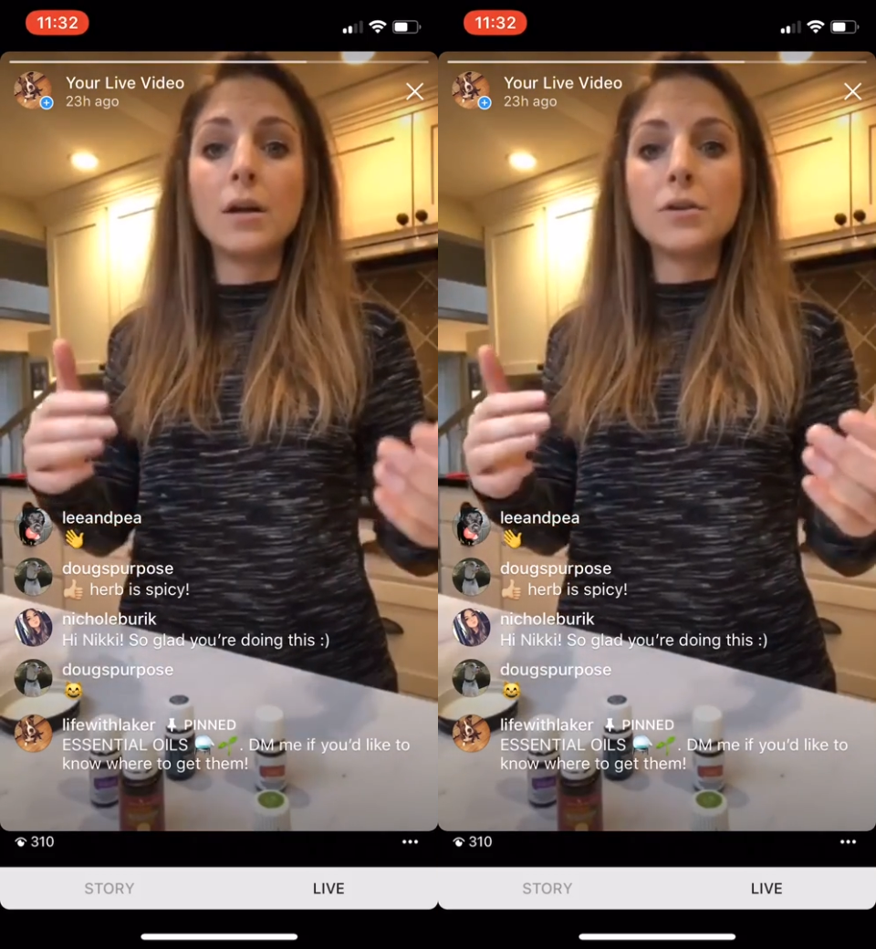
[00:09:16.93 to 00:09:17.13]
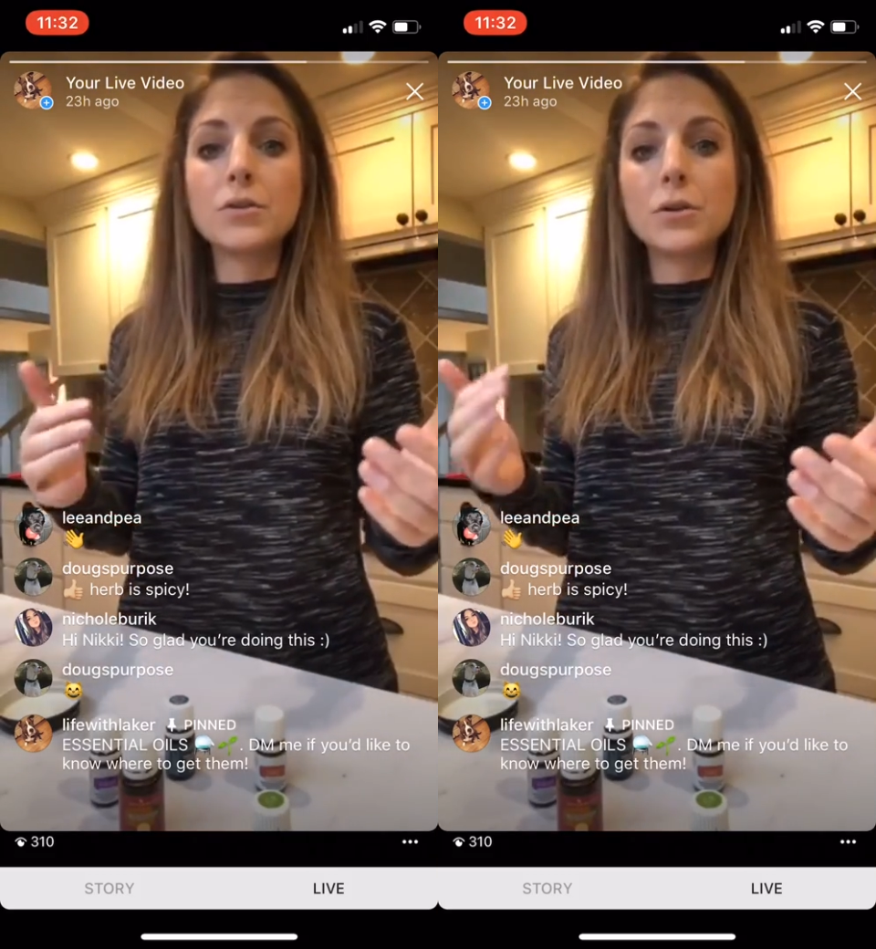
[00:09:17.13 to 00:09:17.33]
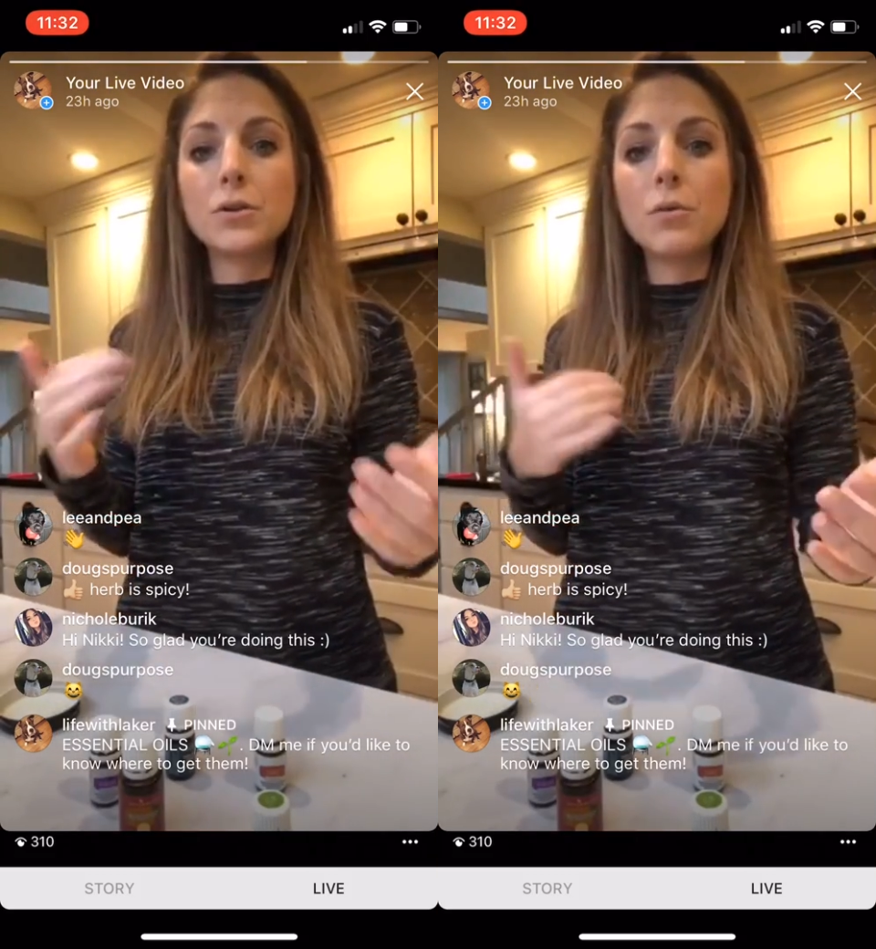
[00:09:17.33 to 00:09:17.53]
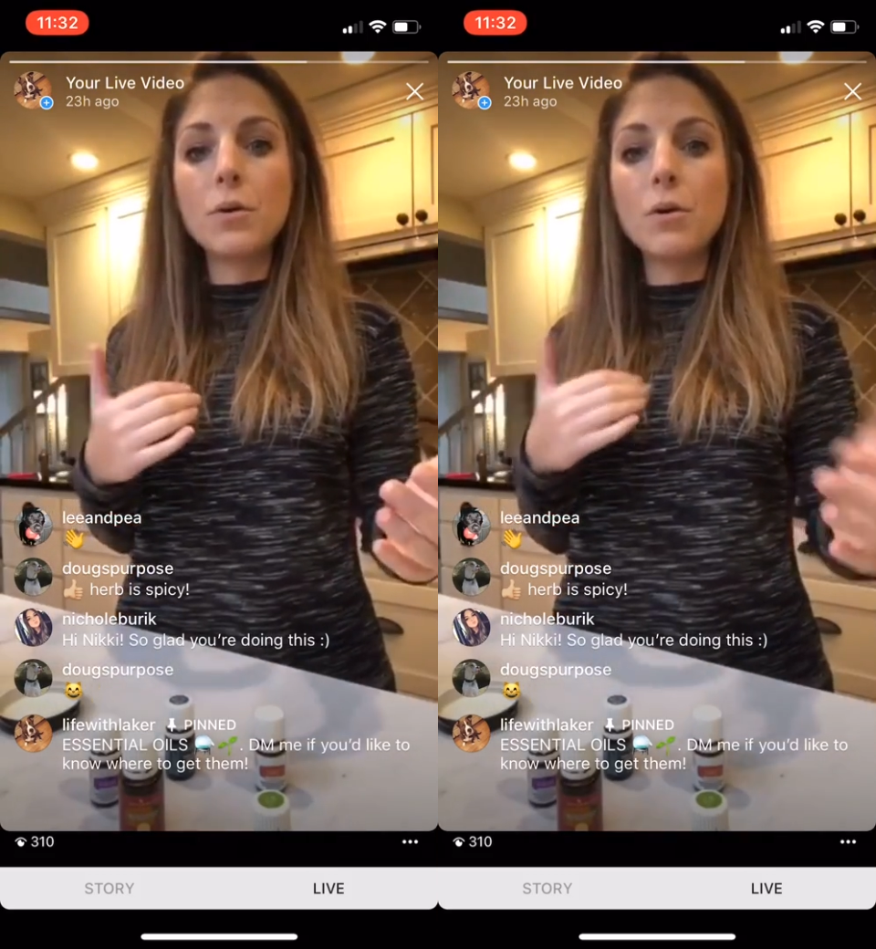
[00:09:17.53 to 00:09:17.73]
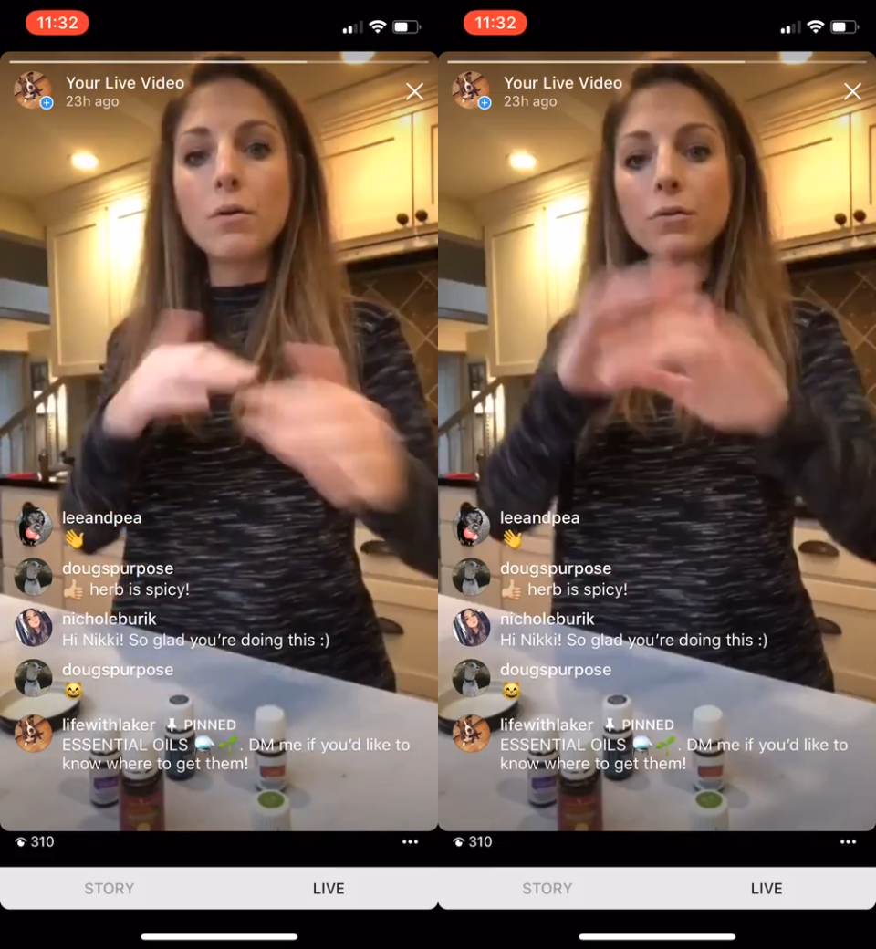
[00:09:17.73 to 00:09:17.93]
So you don't
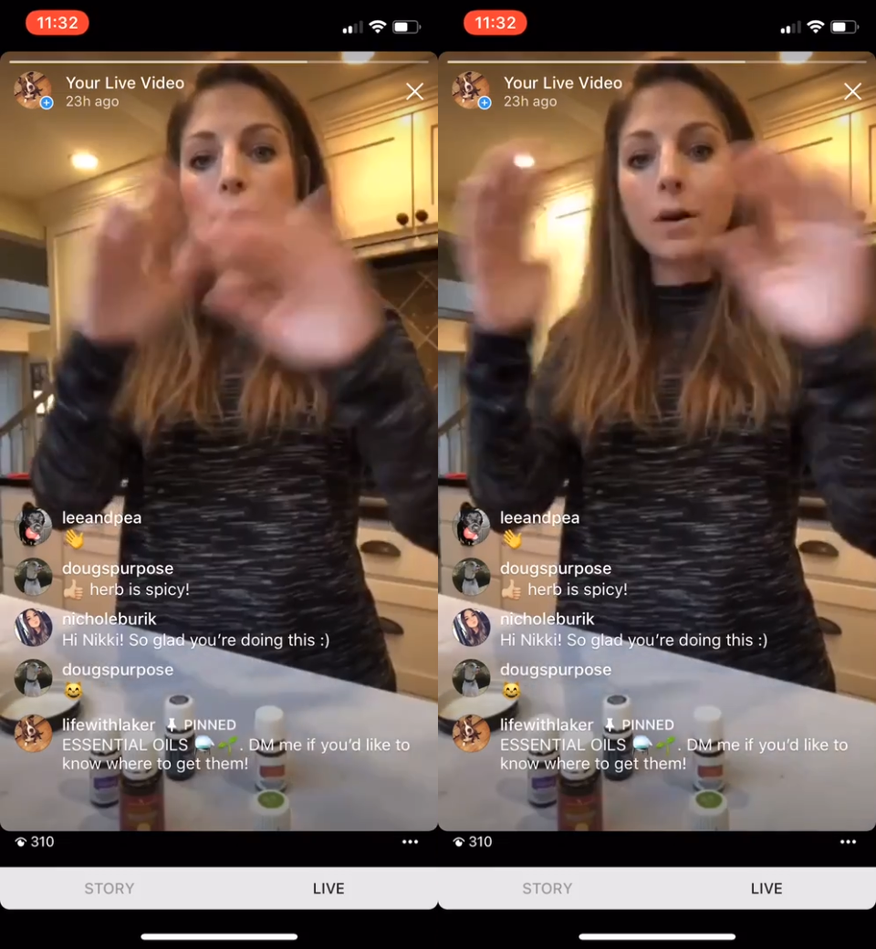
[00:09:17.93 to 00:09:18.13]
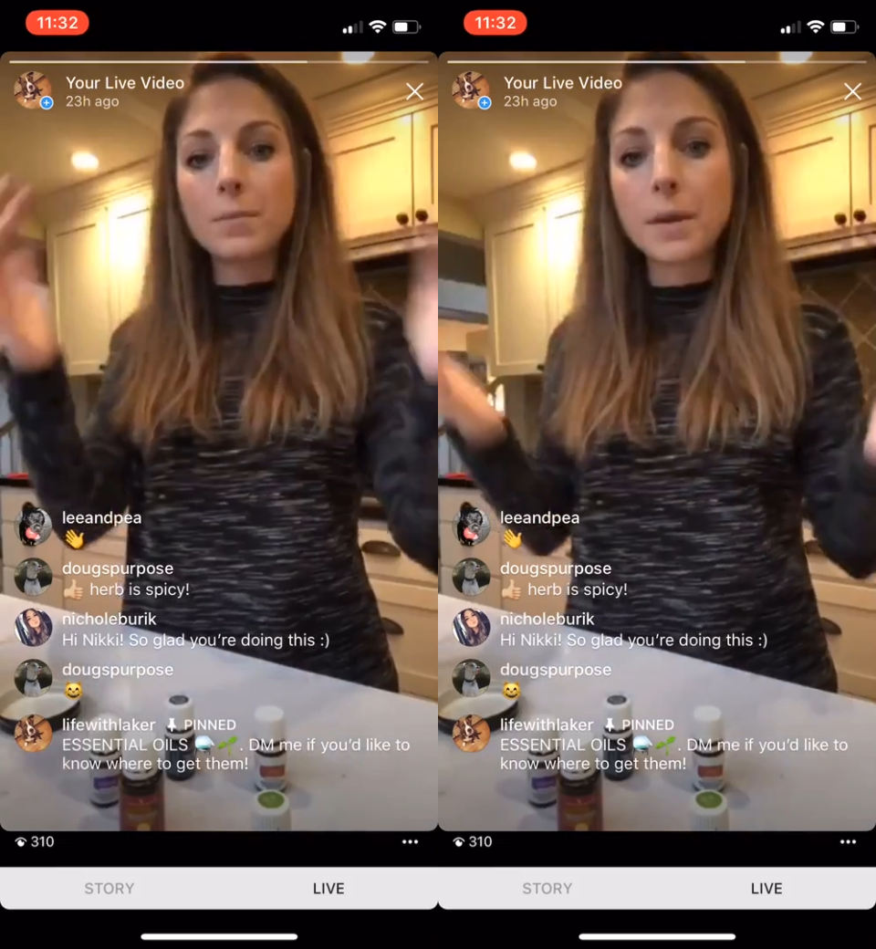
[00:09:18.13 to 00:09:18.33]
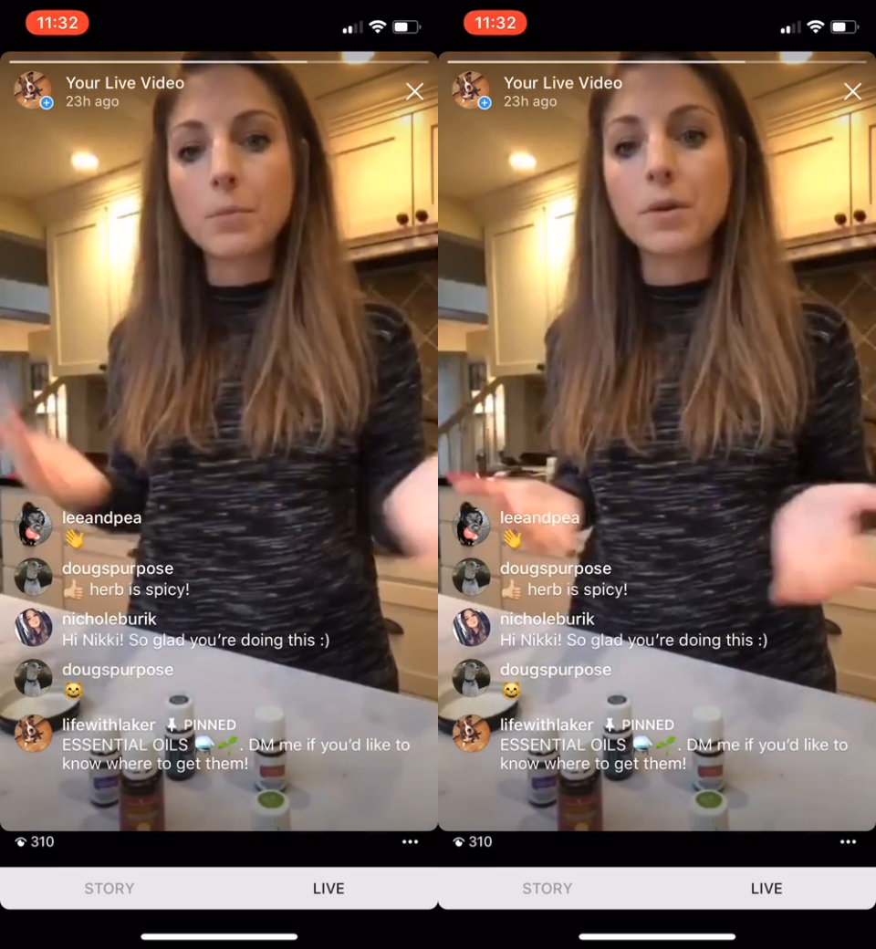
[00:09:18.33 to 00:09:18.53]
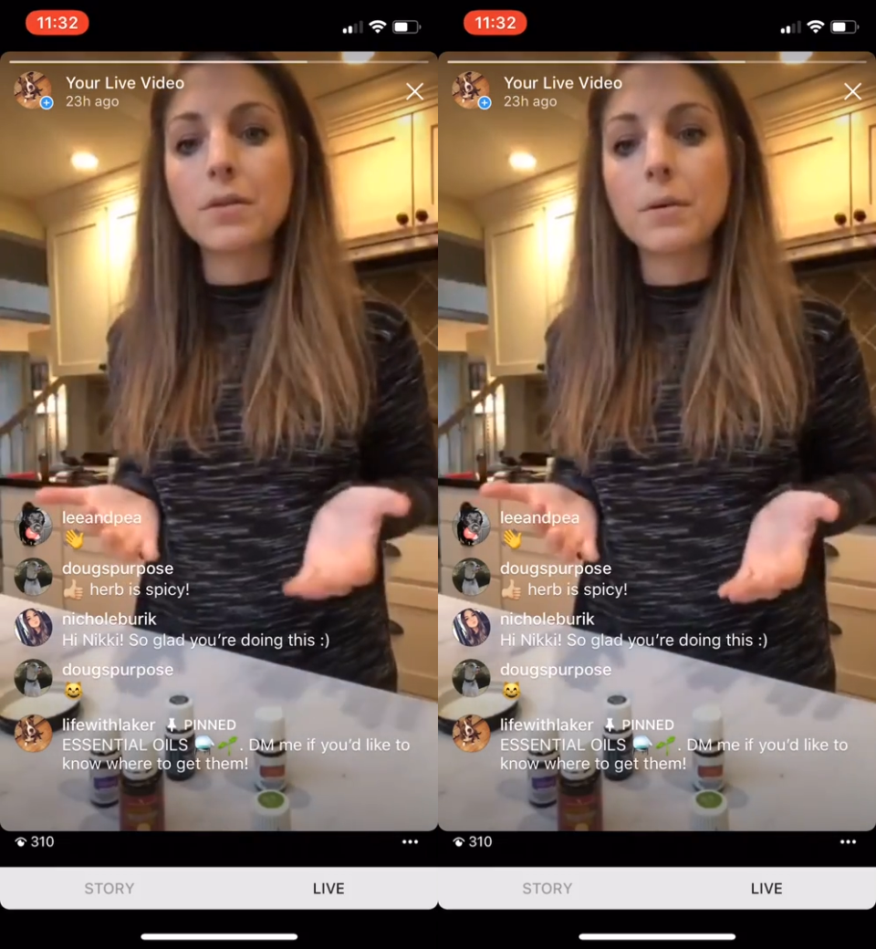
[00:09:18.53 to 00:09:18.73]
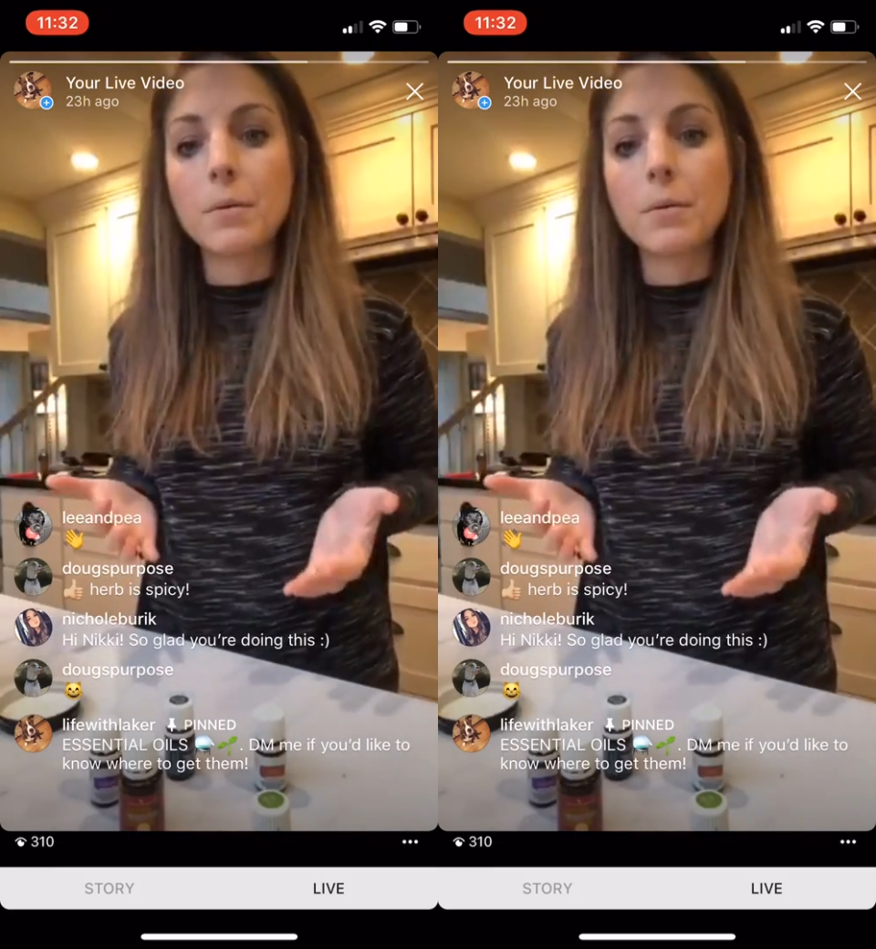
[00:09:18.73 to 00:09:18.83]
want to overwhelm them with